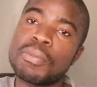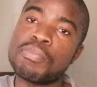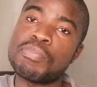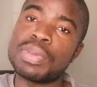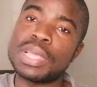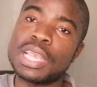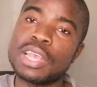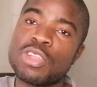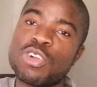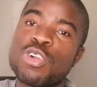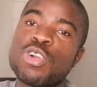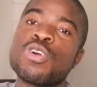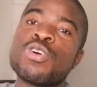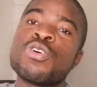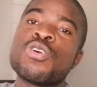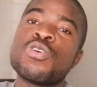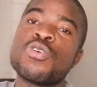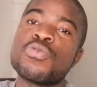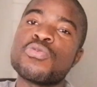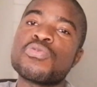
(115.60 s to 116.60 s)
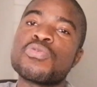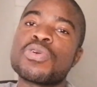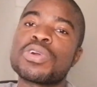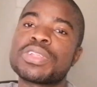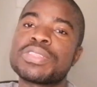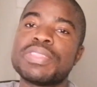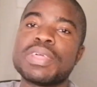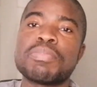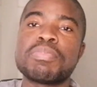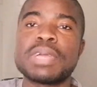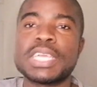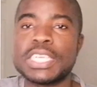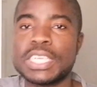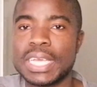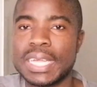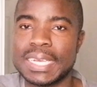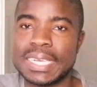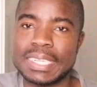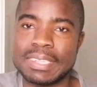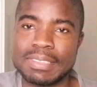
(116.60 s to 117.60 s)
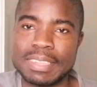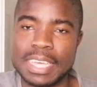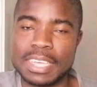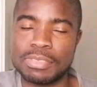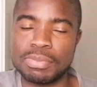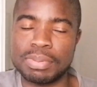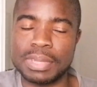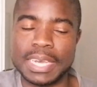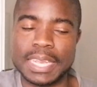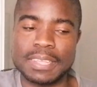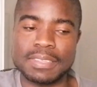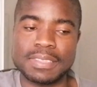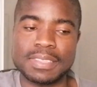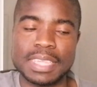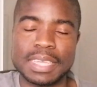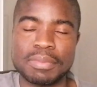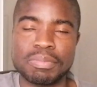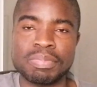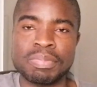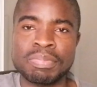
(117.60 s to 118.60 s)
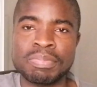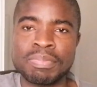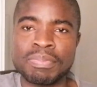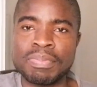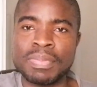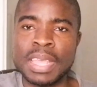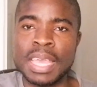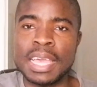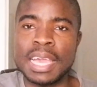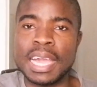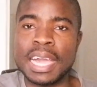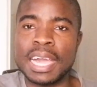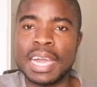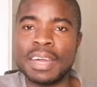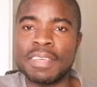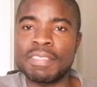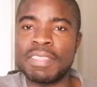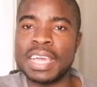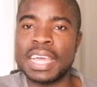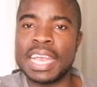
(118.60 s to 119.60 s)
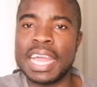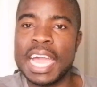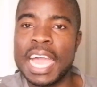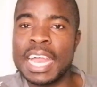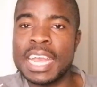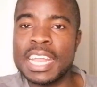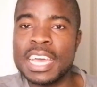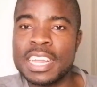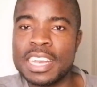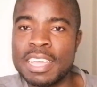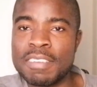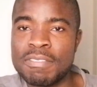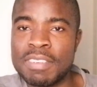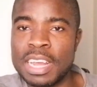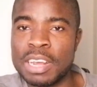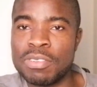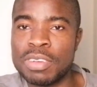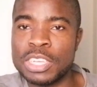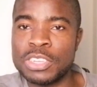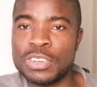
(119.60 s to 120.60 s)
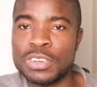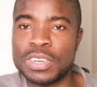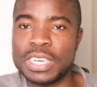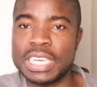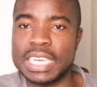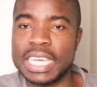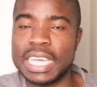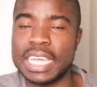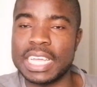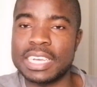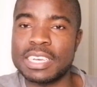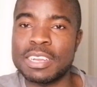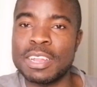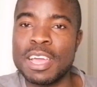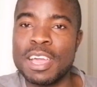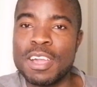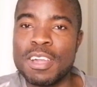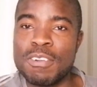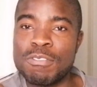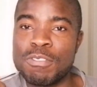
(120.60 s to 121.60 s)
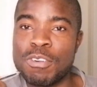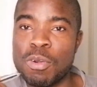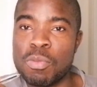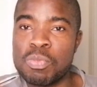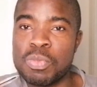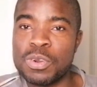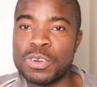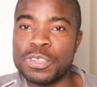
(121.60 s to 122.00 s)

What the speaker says: below what the patient is experiencing. Then under evaluation date, for